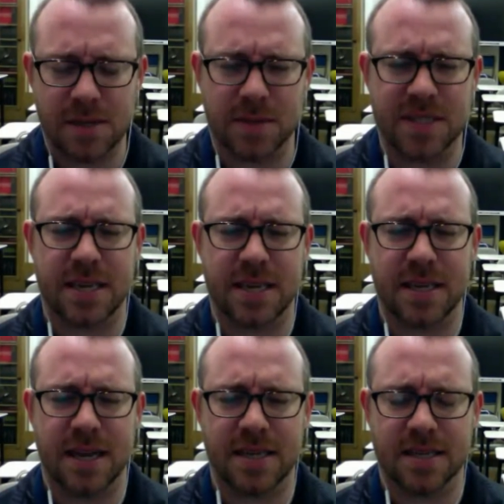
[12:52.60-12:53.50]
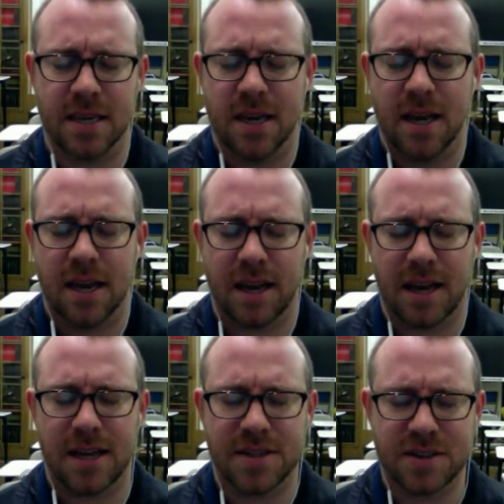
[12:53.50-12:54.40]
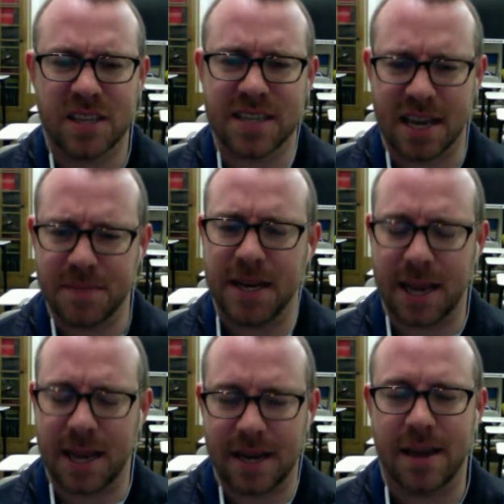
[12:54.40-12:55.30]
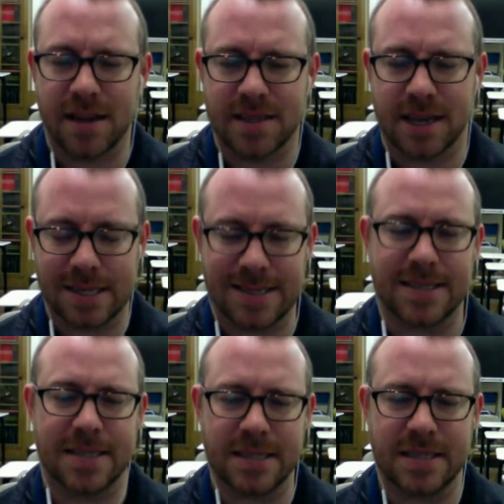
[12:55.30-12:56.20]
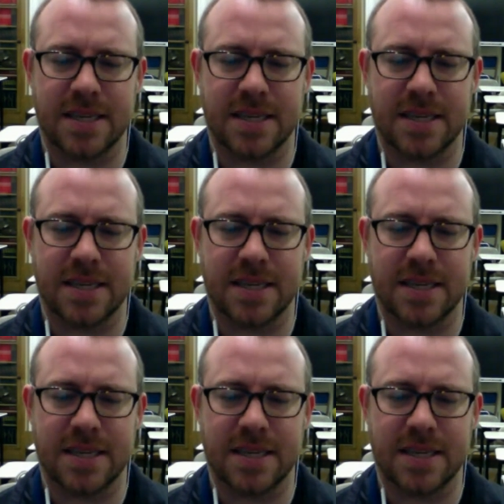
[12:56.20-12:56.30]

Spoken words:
to say that. So that's been kind of nice, that consistency